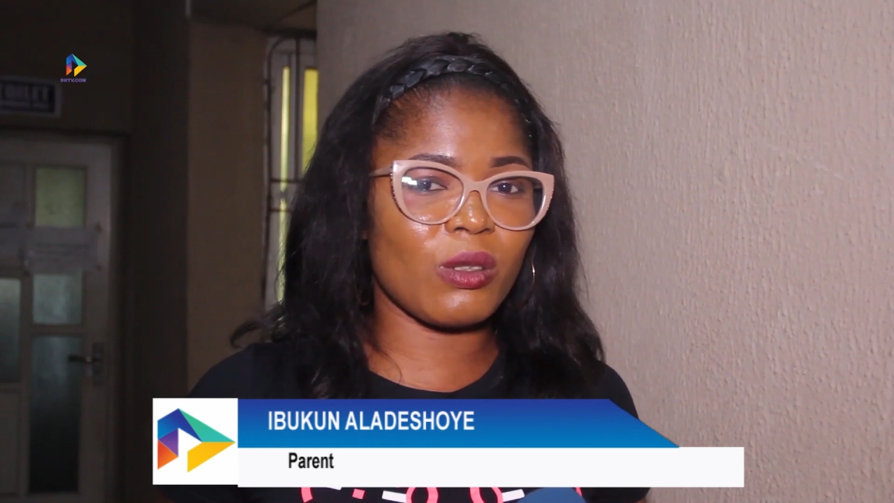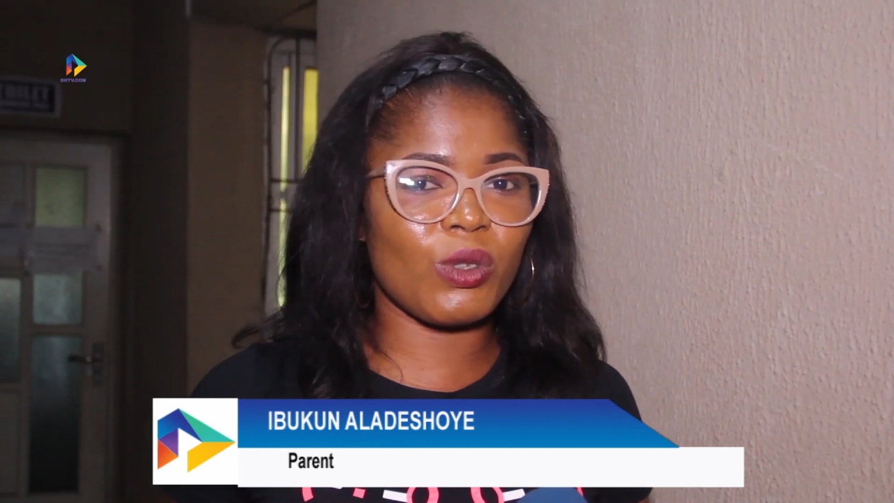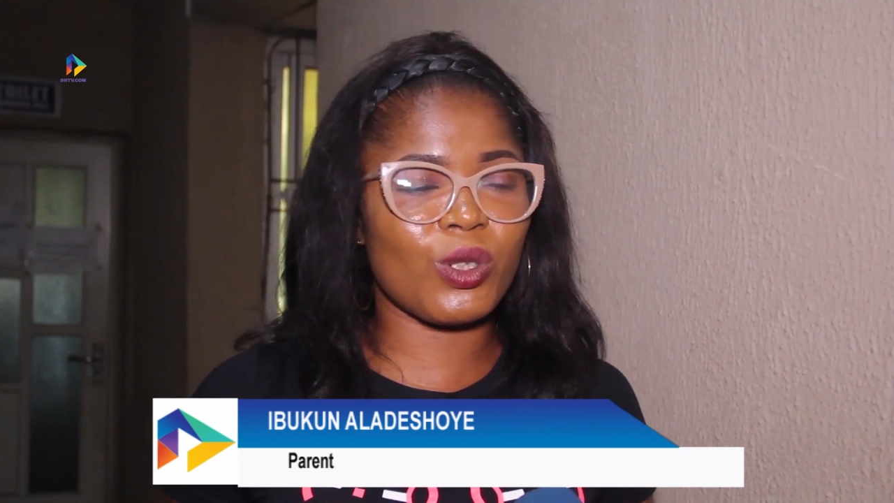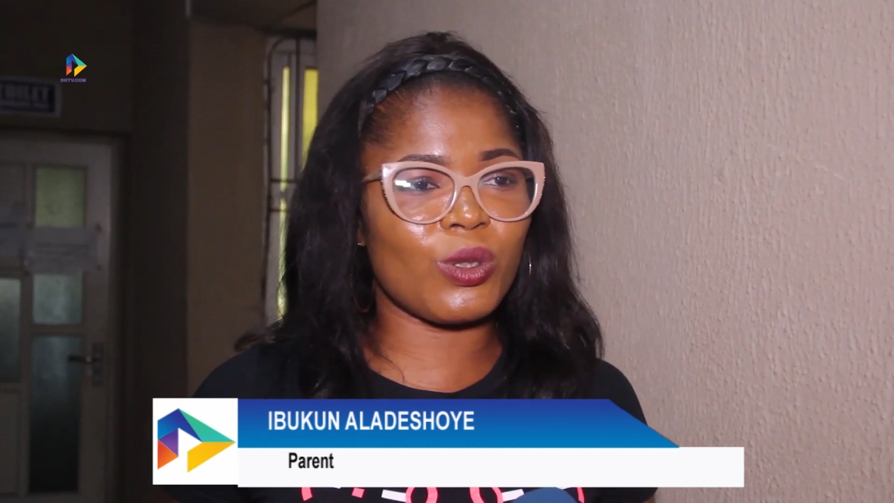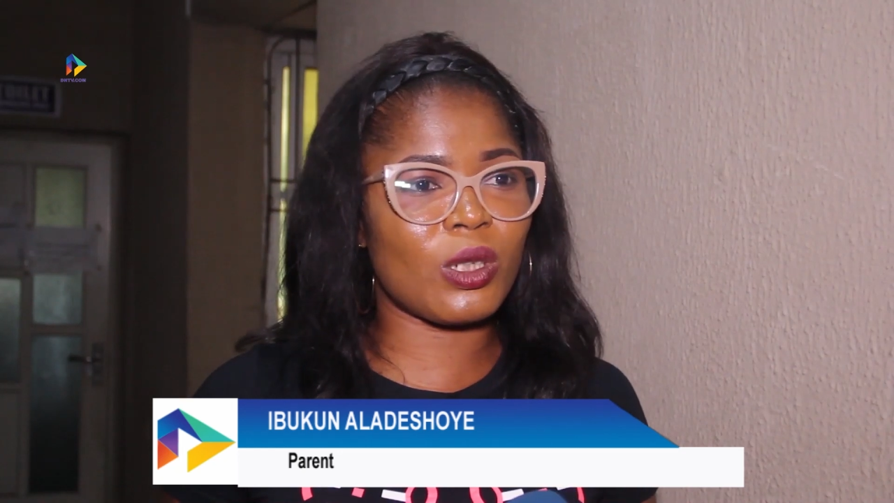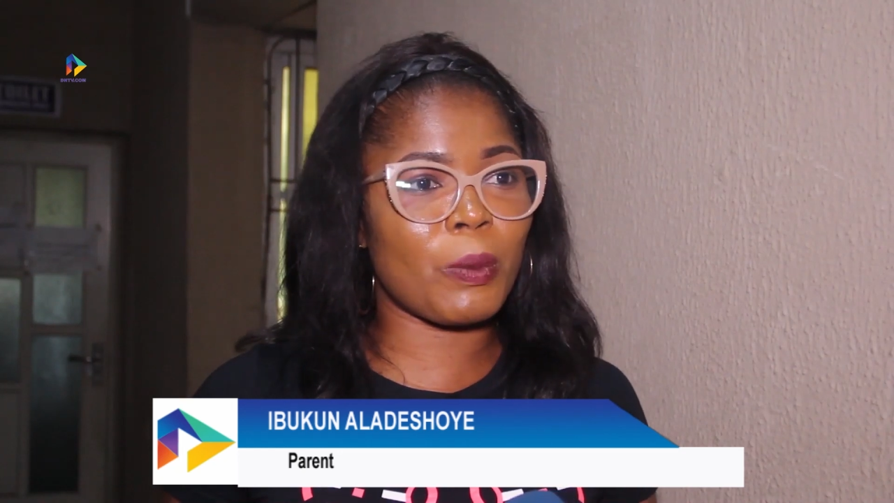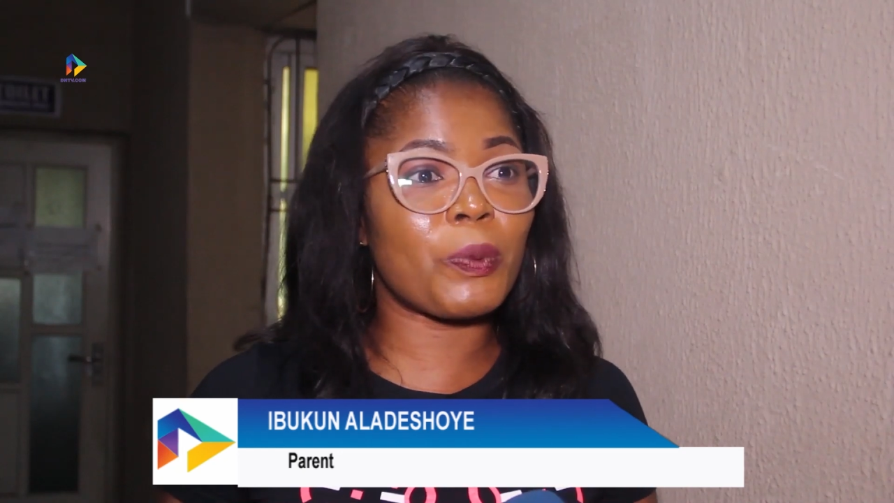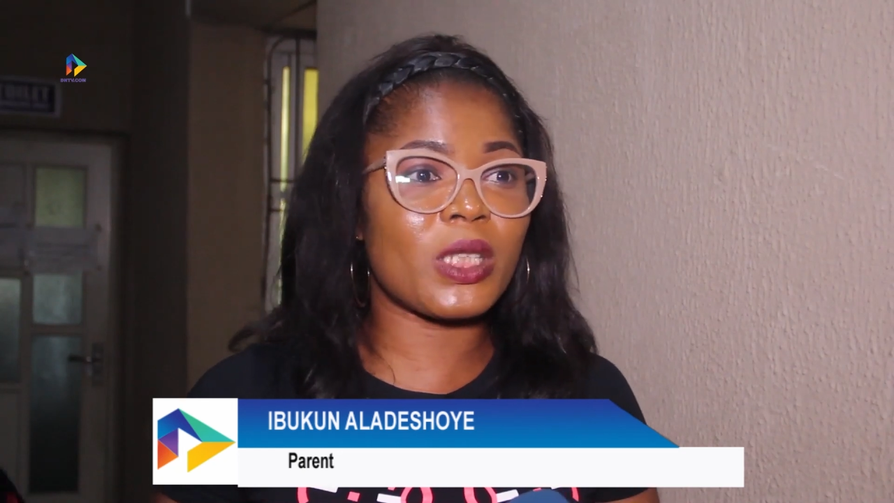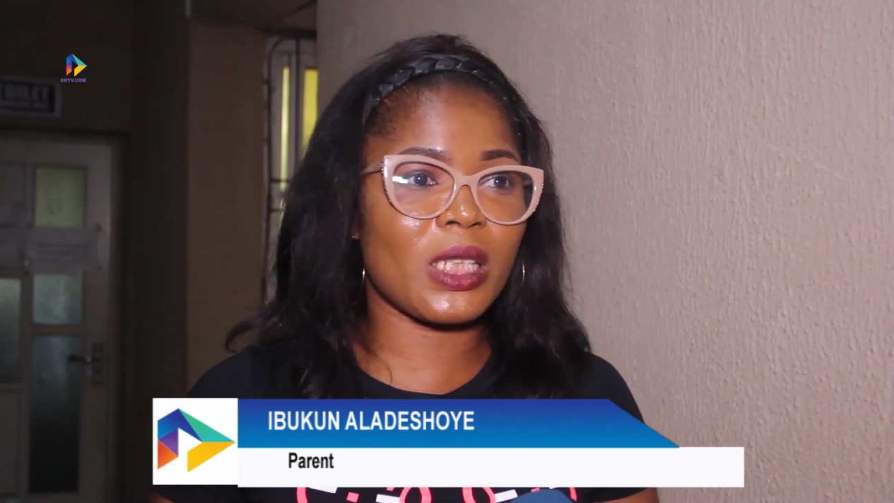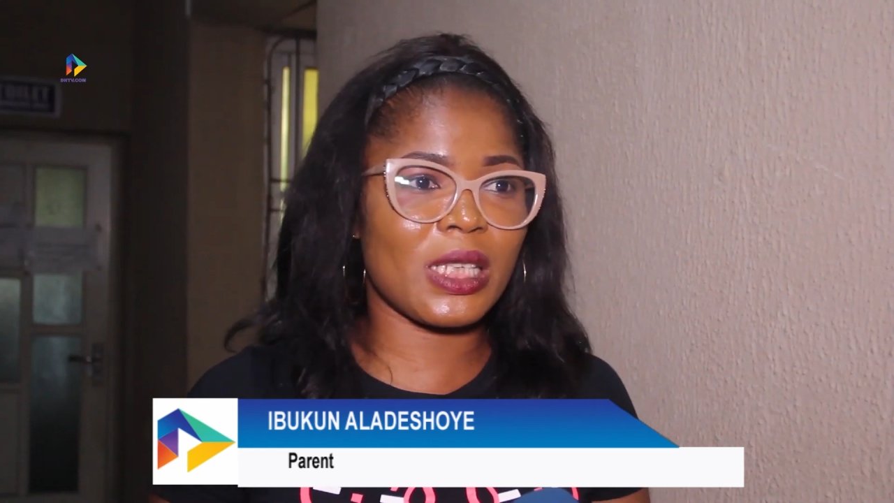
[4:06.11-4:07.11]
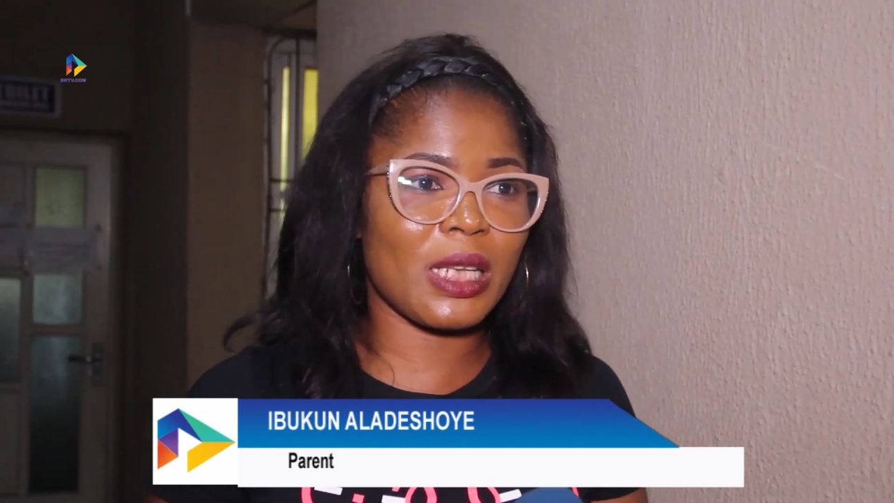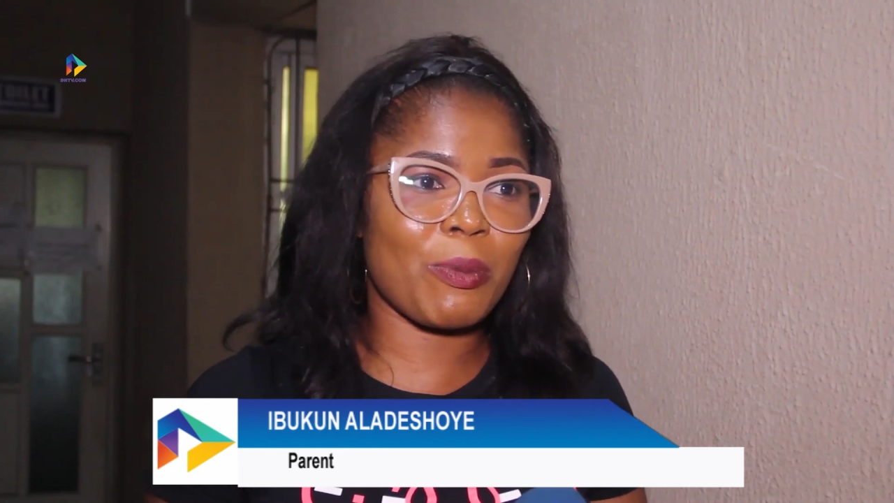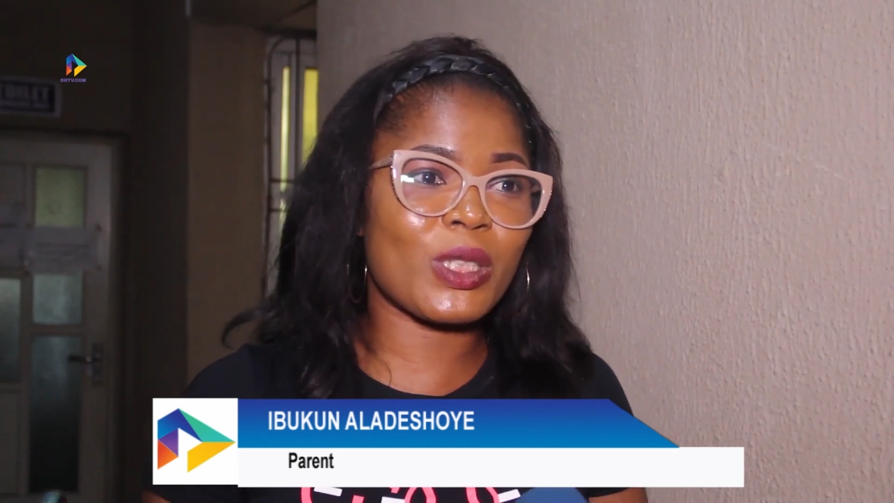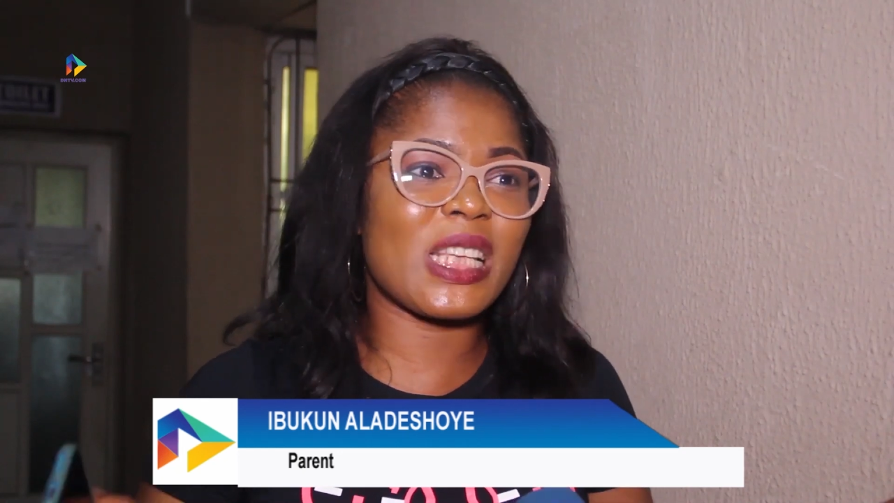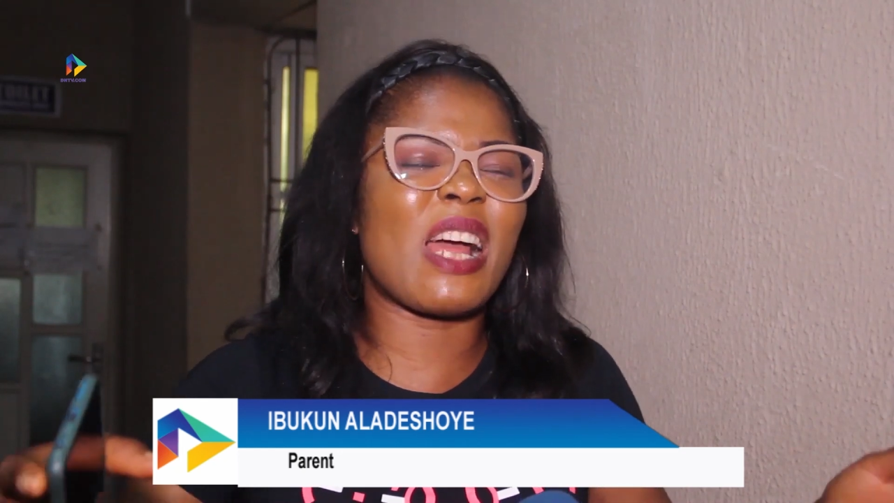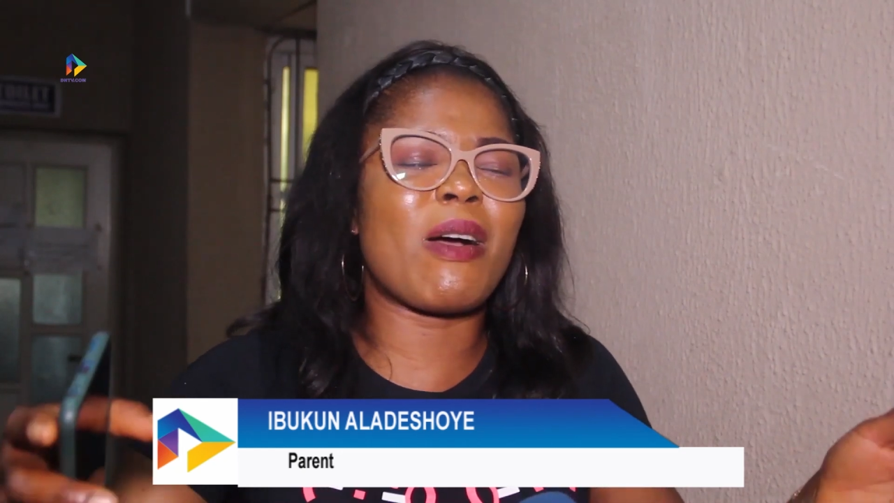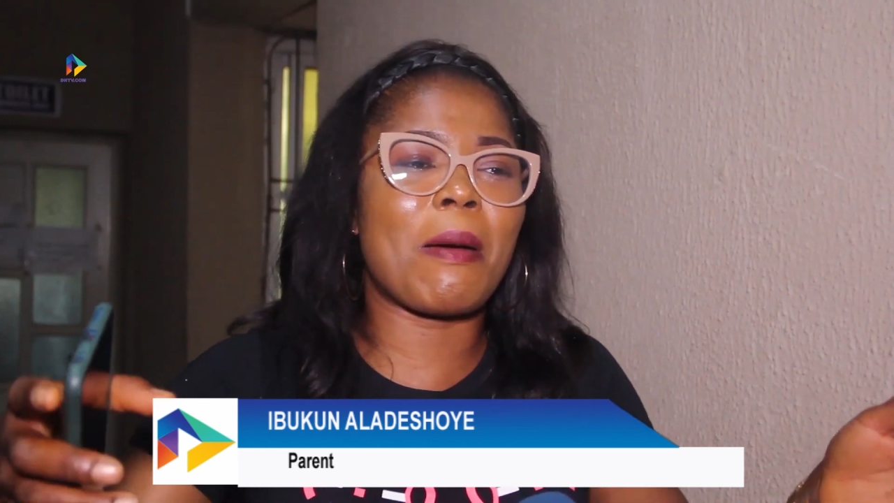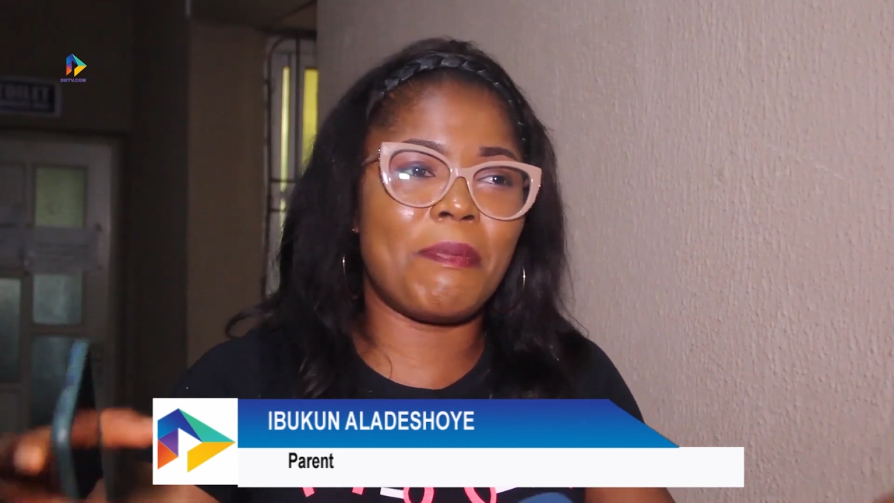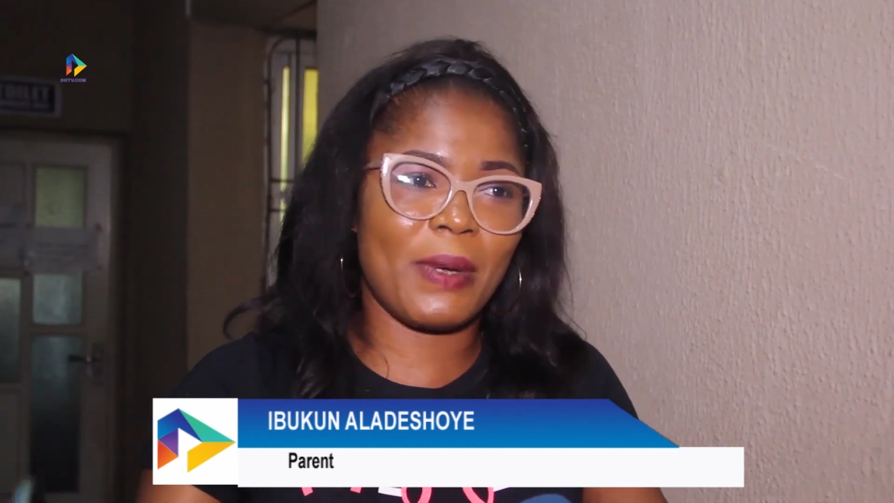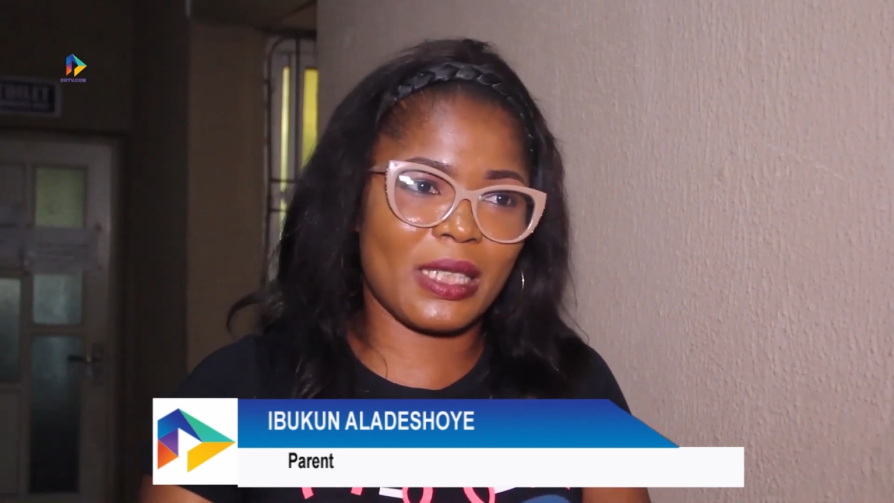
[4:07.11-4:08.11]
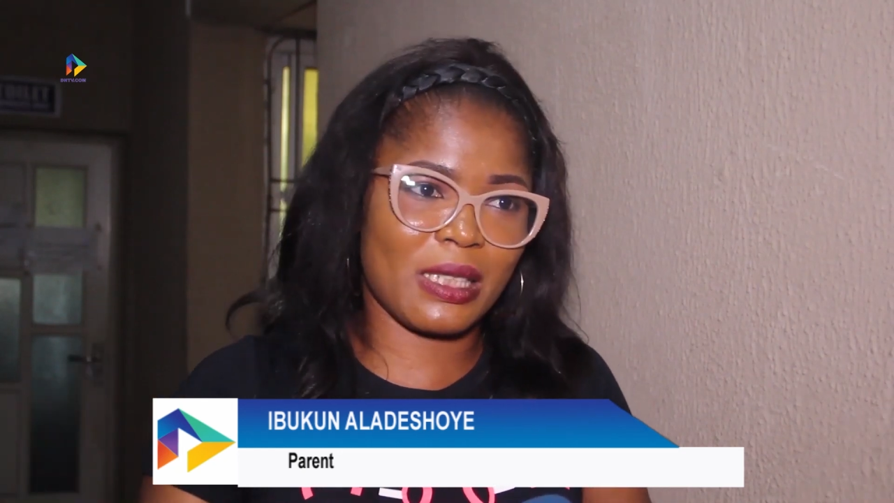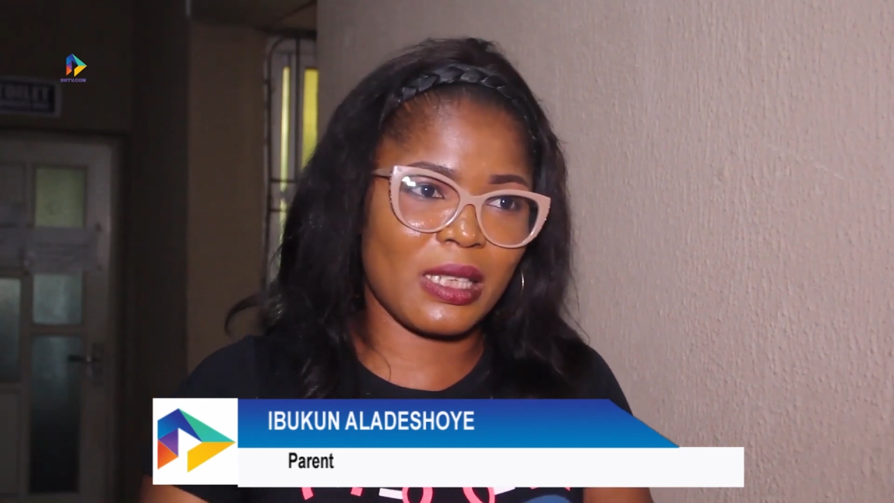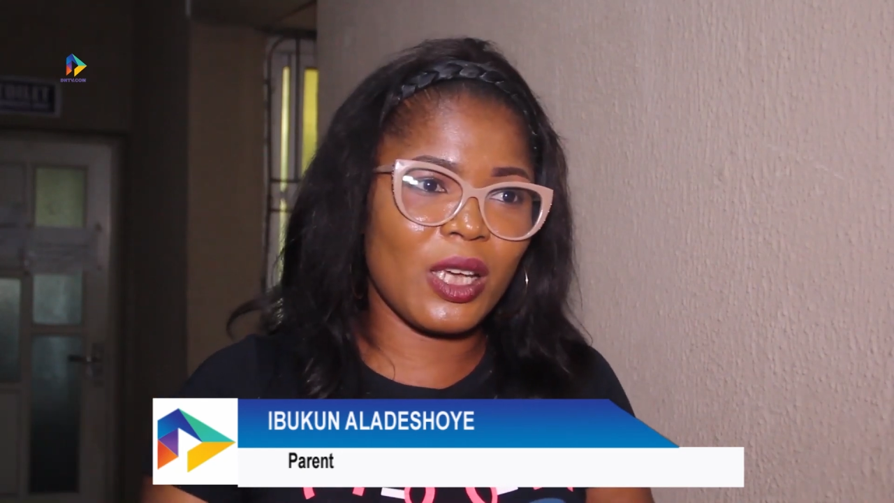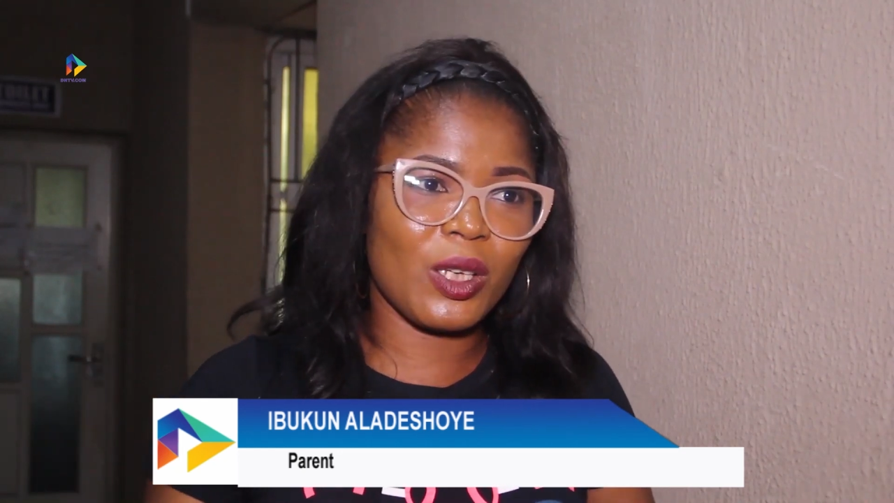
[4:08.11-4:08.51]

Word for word: we should put it put in our best,